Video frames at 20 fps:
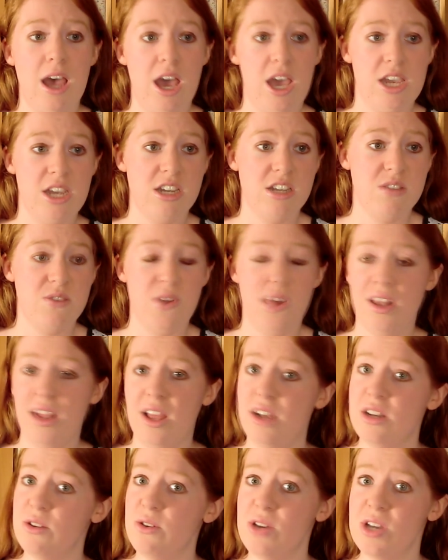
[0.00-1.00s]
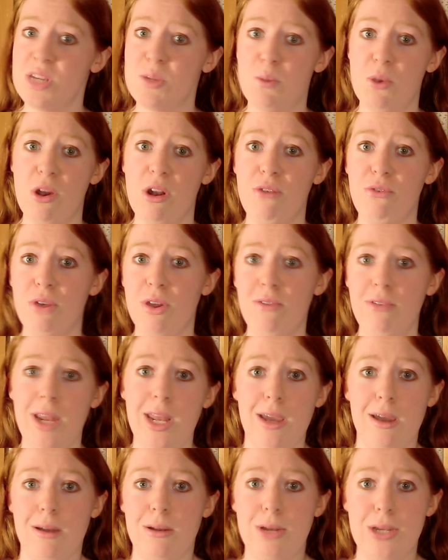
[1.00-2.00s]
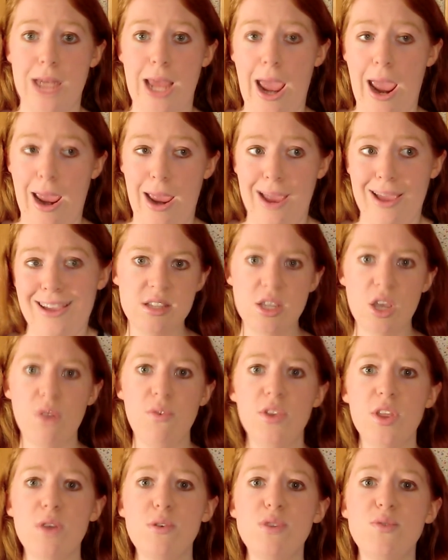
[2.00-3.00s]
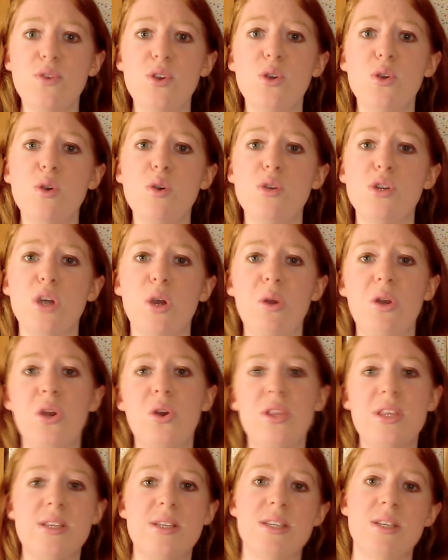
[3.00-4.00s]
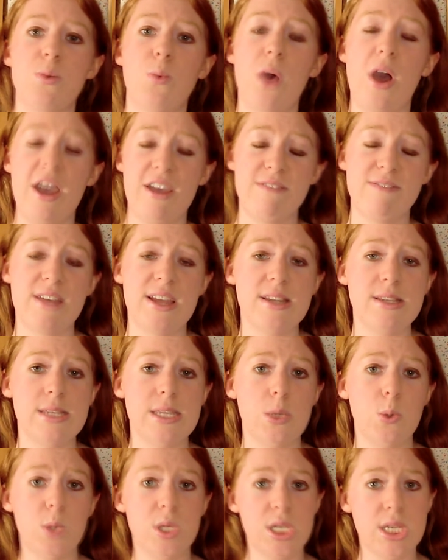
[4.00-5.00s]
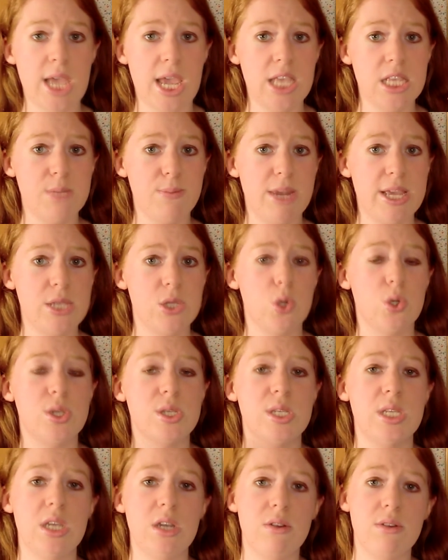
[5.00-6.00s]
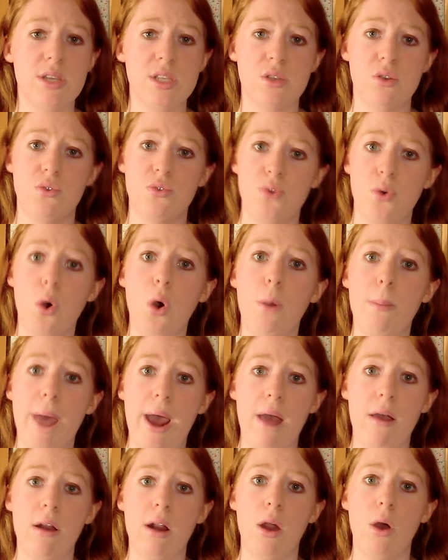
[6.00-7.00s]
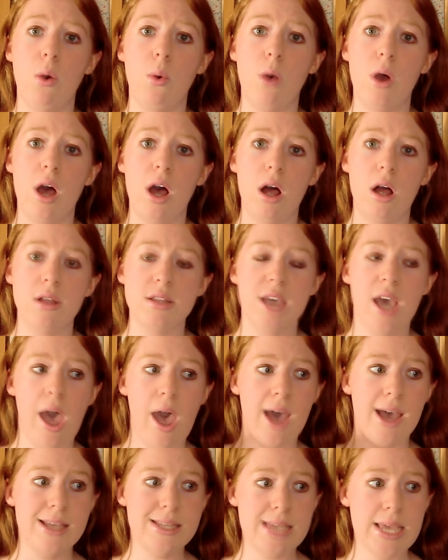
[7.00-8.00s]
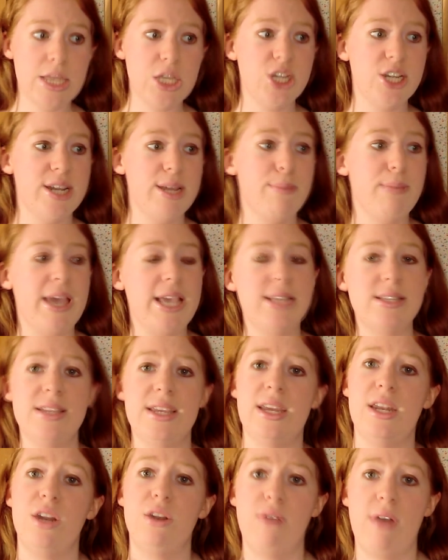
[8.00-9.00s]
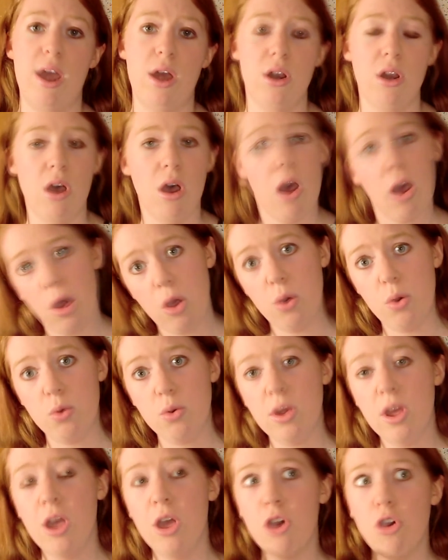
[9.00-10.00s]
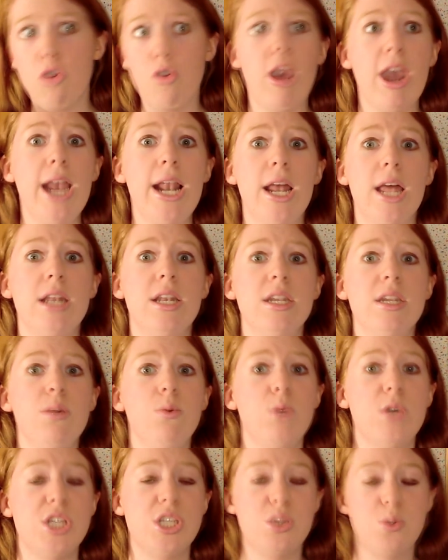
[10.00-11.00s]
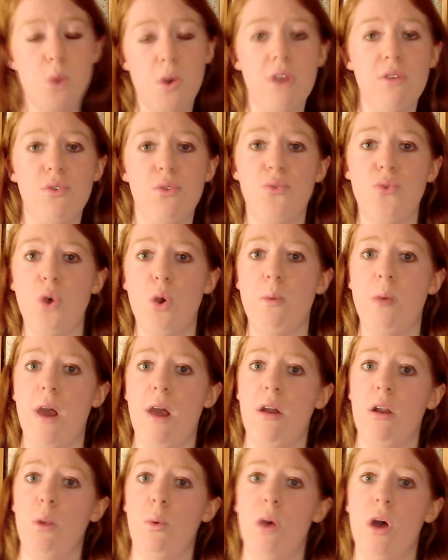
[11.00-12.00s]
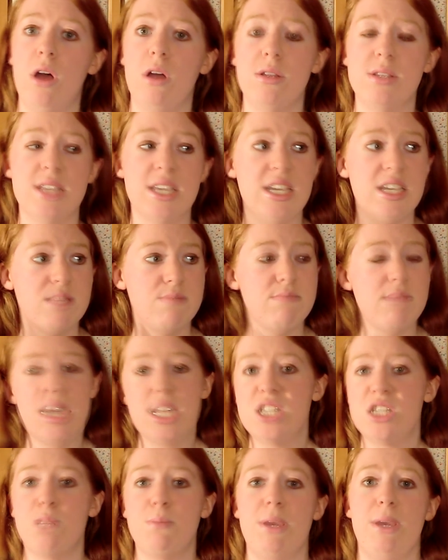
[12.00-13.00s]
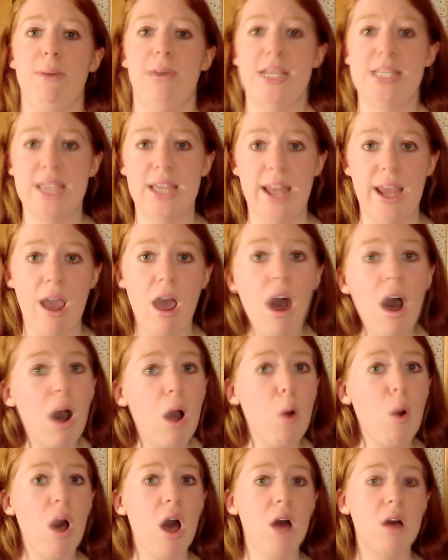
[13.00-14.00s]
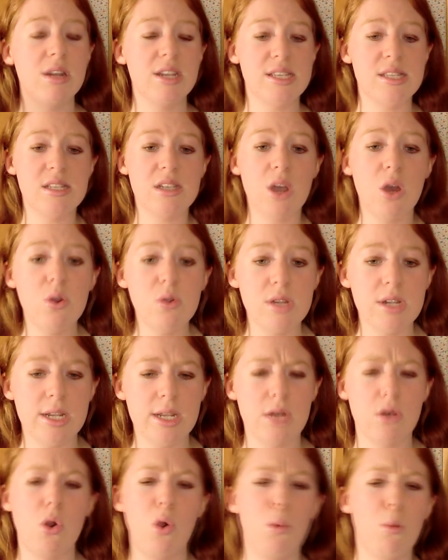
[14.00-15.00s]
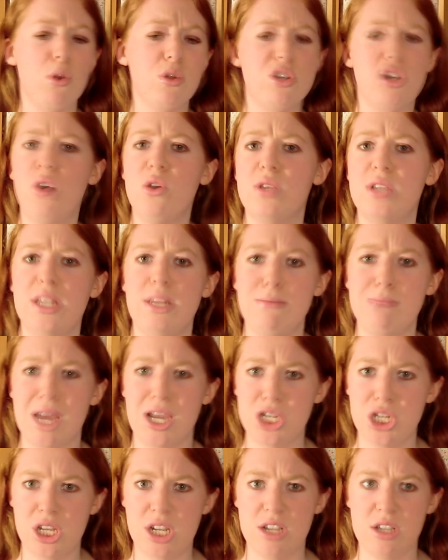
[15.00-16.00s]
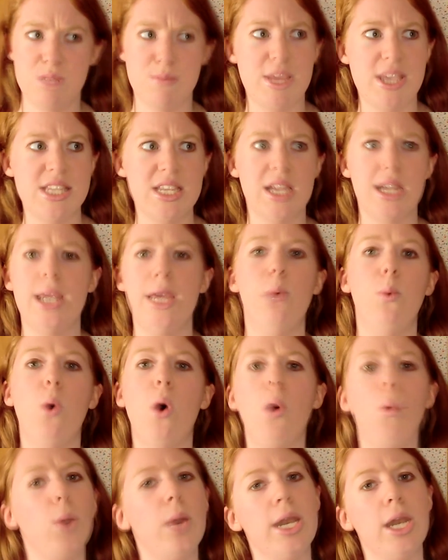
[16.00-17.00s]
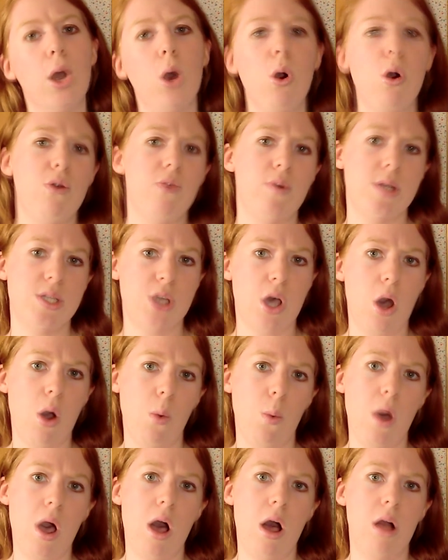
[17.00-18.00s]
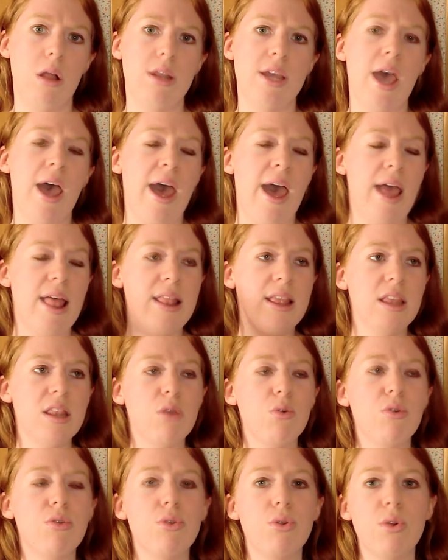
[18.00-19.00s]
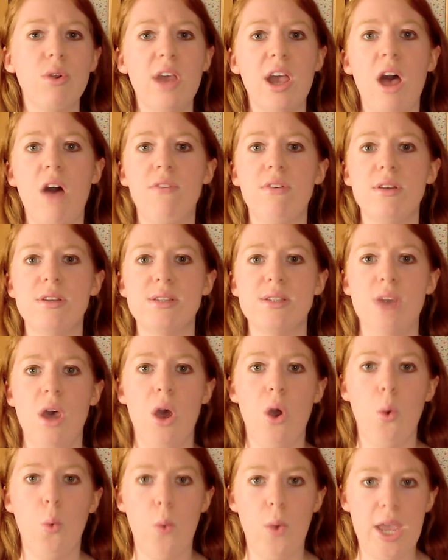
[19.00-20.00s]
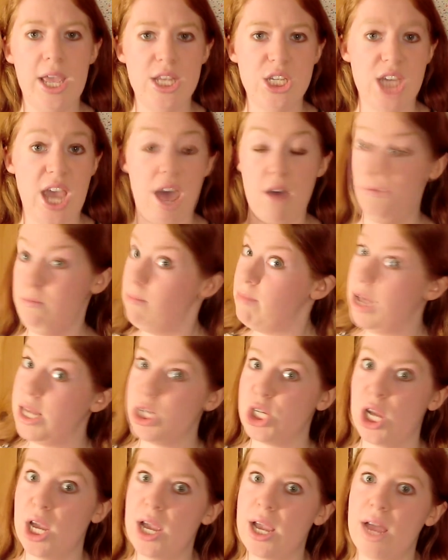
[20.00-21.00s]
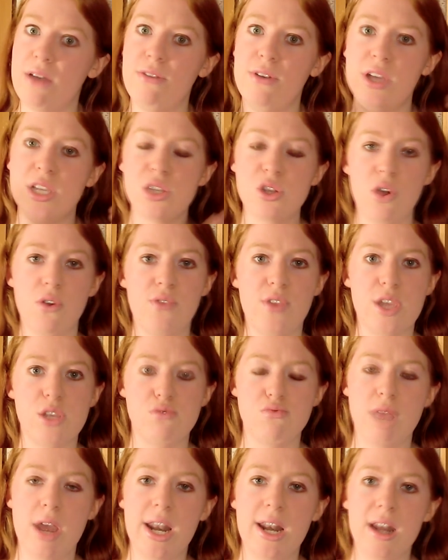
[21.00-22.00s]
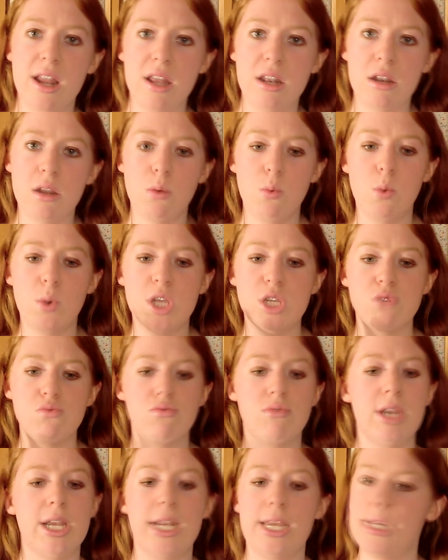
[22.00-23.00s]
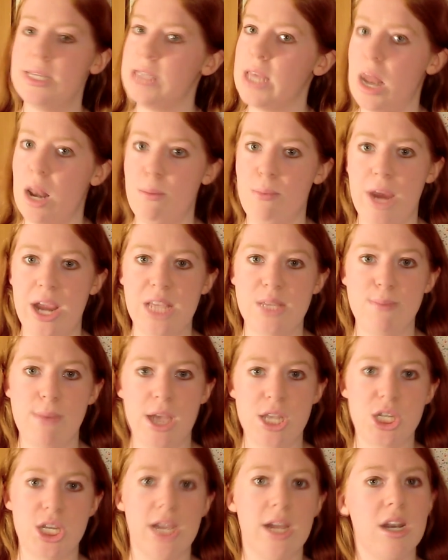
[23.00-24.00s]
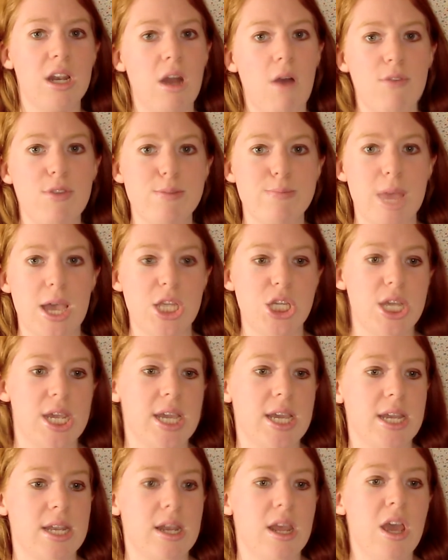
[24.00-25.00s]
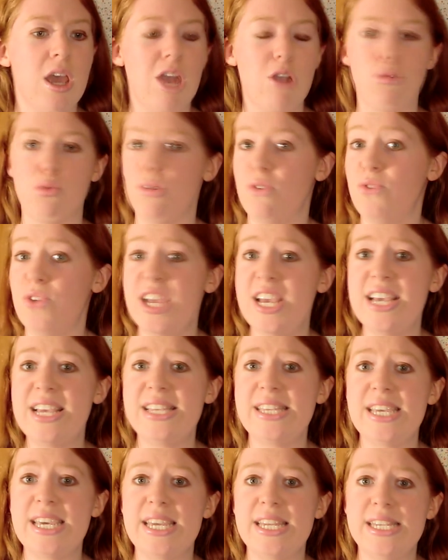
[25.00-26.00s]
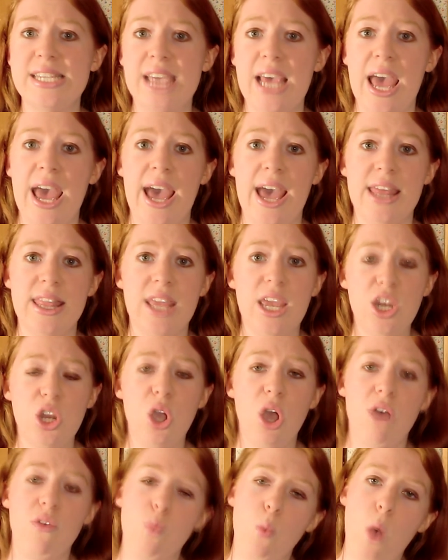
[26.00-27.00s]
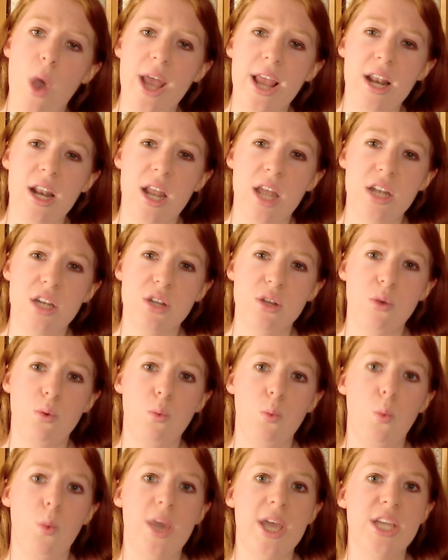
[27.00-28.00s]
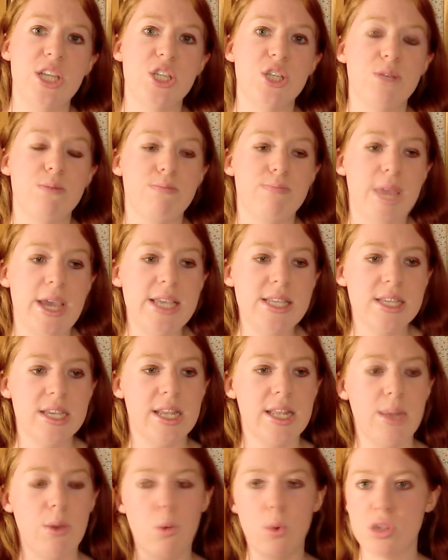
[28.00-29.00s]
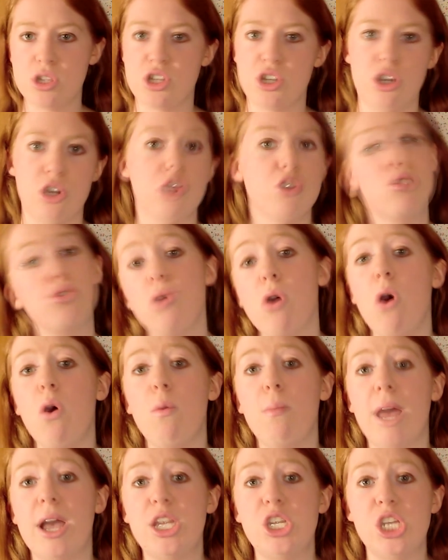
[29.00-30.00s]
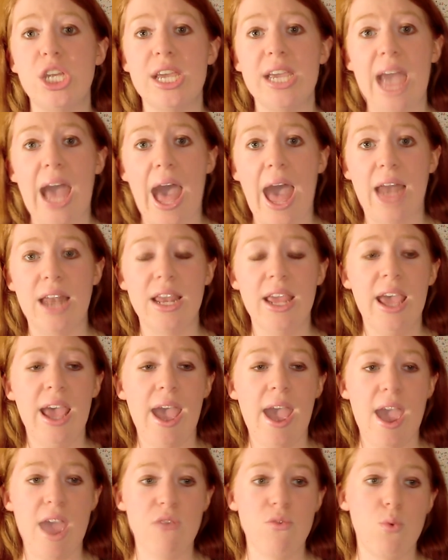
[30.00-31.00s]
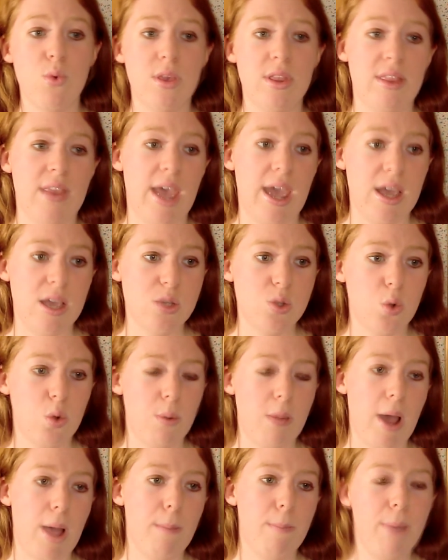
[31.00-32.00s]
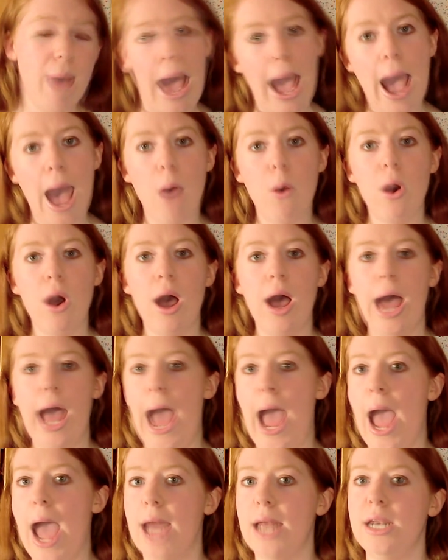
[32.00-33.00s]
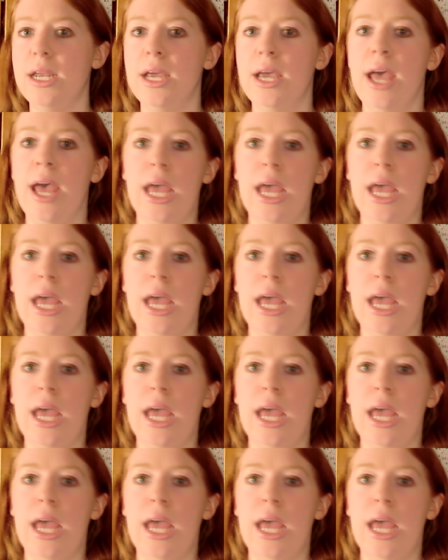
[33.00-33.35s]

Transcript: I just felt like doing a spoiler-free video today. So for those of you who don't know, this is a YA fantasy which takes place on a series of 4 parallel worlds, essentially based in and around our own. Grey London, which is one of the 4 parallel worlds, is meant to be basically our world. It's totally normal, totally magicless, basically what we know of as our world. And then there are 3 others which have magic. First off, there's Red London, which really celebrates magic and loves magic and reveres it. And then you have White London, which basically wants to control magic, and everyone there is all about power, and